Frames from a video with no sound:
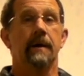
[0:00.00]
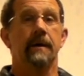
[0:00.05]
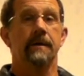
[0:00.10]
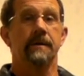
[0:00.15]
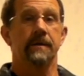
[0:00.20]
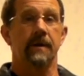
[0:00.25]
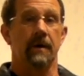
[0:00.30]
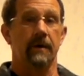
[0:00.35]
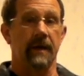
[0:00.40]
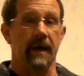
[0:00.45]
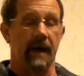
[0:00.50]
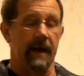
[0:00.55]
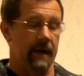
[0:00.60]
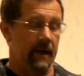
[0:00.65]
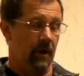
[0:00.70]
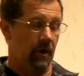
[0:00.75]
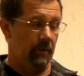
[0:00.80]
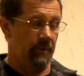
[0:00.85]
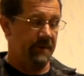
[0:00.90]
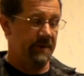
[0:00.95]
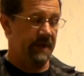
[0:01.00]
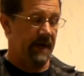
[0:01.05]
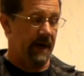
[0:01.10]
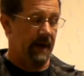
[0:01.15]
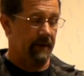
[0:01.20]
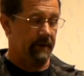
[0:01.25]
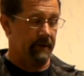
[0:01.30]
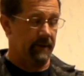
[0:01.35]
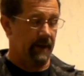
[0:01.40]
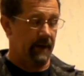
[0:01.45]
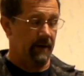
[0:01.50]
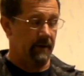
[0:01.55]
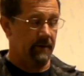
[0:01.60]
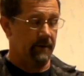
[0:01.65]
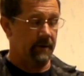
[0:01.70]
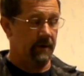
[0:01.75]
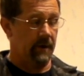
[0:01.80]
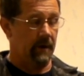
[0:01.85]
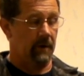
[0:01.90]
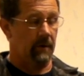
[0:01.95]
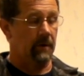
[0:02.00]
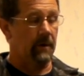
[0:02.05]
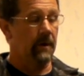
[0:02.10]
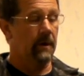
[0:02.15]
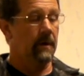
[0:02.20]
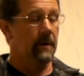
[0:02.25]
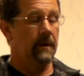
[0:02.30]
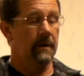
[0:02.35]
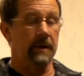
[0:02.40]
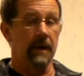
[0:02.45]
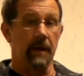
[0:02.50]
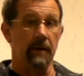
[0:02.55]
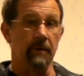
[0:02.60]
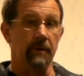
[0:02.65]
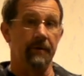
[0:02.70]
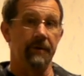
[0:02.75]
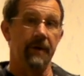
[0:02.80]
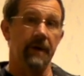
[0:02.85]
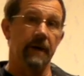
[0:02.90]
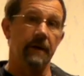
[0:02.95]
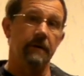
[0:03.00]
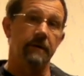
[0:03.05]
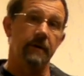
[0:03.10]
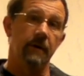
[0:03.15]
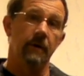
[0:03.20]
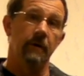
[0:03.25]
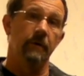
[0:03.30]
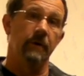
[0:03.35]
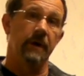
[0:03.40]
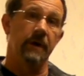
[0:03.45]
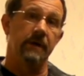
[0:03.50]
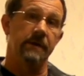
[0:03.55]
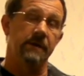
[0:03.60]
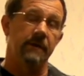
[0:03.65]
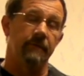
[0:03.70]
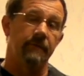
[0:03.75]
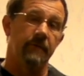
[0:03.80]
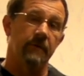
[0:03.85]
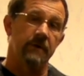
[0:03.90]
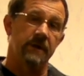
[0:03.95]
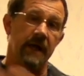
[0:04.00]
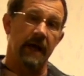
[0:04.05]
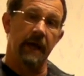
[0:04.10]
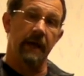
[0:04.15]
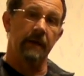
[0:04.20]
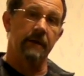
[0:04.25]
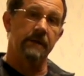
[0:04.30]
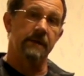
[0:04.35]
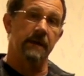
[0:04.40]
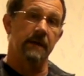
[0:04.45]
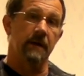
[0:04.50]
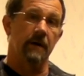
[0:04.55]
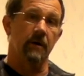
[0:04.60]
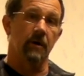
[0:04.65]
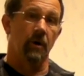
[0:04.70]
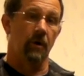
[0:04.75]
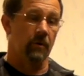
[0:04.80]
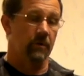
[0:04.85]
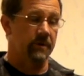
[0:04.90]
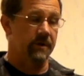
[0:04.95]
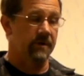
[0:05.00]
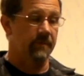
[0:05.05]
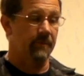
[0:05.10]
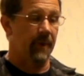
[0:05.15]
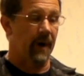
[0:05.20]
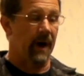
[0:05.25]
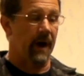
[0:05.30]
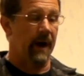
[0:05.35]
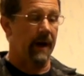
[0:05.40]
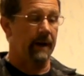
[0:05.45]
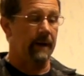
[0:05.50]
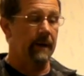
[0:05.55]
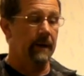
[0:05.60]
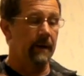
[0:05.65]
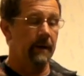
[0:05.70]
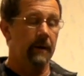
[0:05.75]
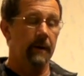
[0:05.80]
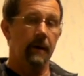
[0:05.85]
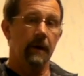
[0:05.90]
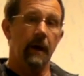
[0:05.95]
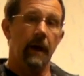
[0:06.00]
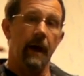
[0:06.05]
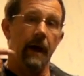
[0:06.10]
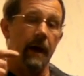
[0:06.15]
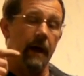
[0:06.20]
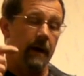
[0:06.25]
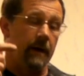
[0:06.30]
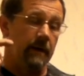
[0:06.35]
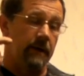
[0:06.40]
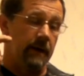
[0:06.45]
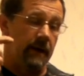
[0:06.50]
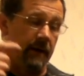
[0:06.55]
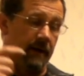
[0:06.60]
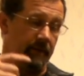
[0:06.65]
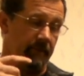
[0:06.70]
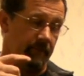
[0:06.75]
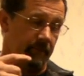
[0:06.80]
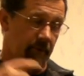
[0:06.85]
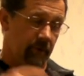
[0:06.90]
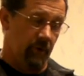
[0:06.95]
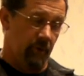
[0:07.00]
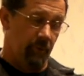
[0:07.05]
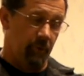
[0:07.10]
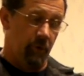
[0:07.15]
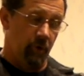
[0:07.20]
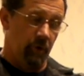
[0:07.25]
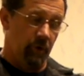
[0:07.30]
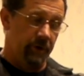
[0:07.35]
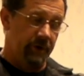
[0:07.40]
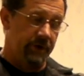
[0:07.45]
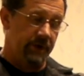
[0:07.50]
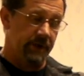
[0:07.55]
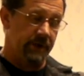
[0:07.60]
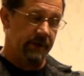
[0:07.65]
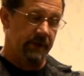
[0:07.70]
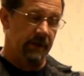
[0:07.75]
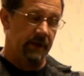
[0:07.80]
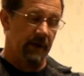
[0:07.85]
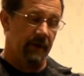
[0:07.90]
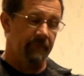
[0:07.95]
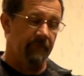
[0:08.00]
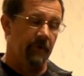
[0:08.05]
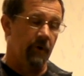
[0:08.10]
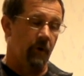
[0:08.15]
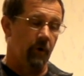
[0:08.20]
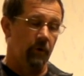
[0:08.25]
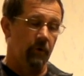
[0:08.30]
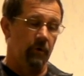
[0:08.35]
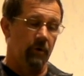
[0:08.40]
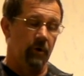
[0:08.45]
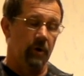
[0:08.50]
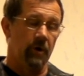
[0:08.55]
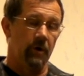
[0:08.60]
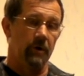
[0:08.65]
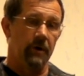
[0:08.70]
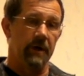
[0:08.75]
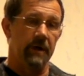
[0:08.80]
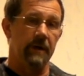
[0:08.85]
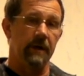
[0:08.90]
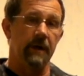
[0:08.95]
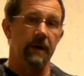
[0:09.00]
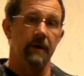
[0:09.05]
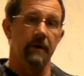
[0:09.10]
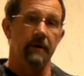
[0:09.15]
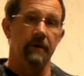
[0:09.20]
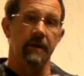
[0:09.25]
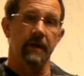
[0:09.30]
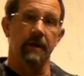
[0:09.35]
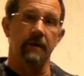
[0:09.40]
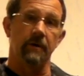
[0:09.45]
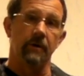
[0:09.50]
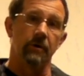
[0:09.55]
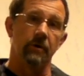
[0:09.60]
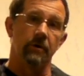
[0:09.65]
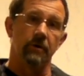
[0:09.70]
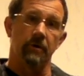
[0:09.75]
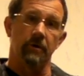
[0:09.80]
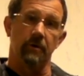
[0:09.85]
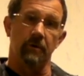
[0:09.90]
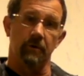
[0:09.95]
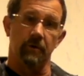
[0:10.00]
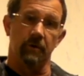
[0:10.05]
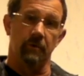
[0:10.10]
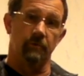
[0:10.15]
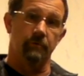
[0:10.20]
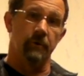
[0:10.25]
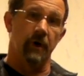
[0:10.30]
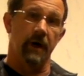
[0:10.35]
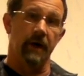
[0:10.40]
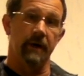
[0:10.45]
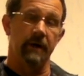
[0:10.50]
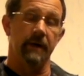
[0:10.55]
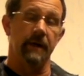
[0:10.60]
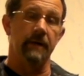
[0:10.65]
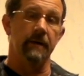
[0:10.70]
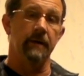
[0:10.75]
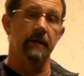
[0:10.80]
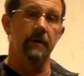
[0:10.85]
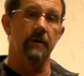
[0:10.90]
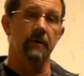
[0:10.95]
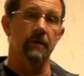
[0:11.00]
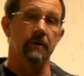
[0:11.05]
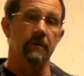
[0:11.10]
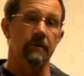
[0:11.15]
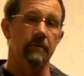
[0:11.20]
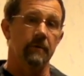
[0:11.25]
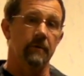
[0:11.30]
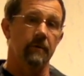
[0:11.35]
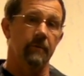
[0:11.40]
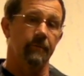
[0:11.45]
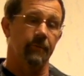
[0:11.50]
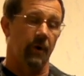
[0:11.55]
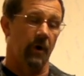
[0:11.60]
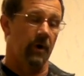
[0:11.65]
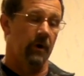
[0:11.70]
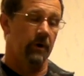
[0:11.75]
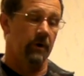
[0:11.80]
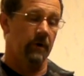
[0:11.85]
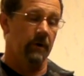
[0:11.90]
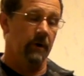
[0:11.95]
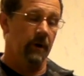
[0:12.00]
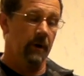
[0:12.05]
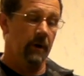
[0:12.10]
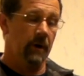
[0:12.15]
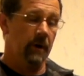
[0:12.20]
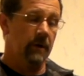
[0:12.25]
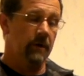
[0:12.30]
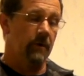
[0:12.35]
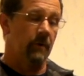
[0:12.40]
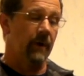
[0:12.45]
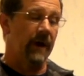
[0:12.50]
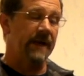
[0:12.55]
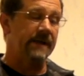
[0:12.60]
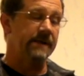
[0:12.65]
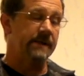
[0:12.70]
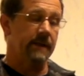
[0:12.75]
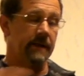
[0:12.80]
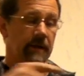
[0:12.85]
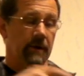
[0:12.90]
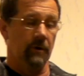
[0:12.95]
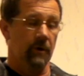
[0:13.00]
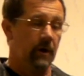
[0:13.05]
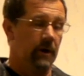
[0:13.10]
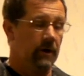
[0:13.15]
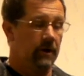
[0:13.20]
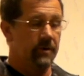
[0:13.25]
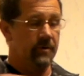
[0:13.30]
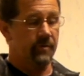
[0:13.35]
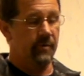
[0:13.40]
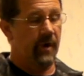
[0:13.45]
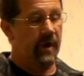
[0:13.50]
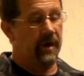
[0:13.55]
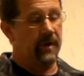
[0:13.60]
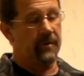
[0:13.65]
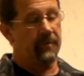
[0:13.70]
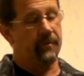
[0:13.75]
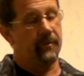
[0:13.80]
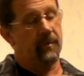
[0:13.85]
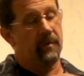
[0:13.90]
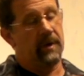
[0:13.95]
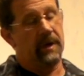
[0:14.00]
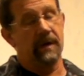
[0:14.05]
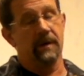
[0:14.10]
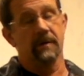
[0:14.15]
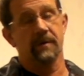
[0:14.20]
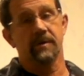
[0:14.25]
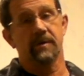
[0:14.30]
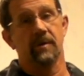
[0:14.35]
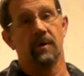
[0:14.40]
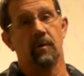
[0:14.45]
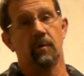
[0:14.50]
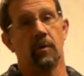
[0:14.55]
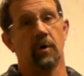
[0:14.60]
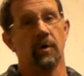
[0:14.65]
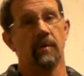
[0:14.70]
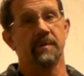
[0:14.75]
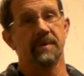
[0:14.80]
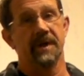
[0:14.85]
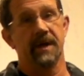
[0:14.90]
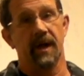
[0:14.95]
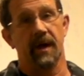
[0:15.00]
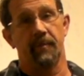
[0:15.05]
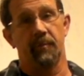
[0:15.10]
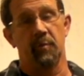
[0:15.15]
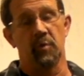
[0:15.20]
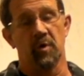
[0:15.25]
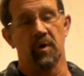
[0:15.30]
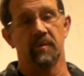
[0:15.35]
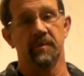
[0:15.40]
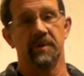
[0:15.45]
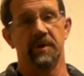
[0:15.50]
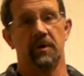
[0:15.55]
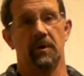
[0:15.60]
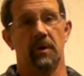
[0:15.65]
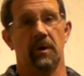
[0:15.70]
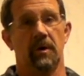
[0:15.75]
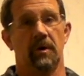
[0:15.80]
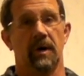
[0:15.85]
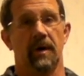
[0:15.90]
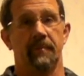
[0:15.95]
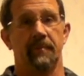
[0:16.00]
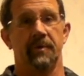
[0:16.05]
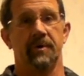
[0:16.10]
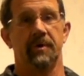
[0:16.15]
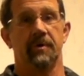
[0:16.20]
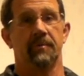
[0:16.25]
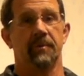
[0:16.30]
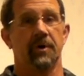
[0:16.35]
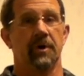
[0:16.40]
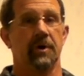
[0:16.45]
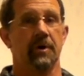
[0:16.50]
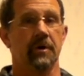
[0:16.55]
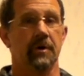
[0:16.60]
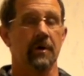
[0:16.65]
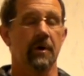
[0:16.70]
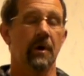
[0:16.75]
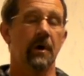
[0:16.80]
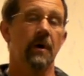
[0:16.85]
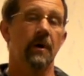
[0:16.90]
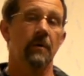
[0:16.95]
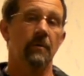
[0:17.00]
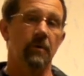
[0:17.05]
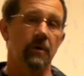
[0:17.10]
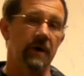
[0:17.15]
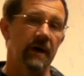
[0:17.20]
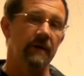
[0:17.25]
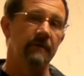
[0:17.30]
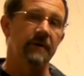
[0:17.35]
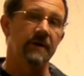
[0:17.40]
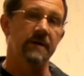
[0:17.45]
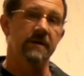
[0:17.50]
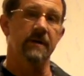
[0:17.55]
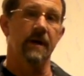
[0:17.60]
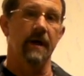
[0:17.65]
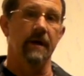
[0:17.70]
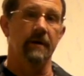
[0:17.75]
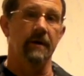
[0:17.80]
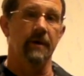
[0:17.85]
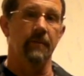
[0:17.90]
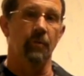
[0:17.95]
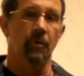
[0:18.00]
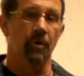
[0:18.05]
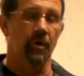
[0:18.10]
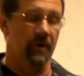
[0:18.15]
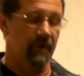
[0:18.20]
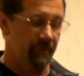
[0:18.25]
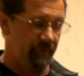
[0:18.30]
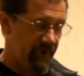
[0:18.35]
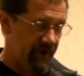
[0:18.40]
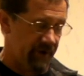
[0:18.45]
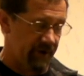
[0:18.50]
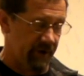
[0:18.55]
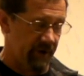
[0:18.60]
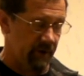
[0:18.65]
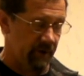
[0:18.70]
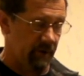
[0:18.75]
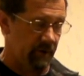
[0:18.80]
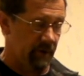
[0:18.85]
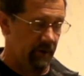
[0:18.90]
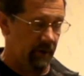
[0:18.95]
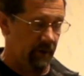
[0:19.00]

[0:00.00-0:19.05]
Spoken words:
So that helps you out there too. The other thing too is if your tank's in a cold spot, if you're pulling just enough cold oil in here that you're running into your burner, the rest of the oil is running through here so it warms it up, warms the oil up on your burner, will give you slightly more efficient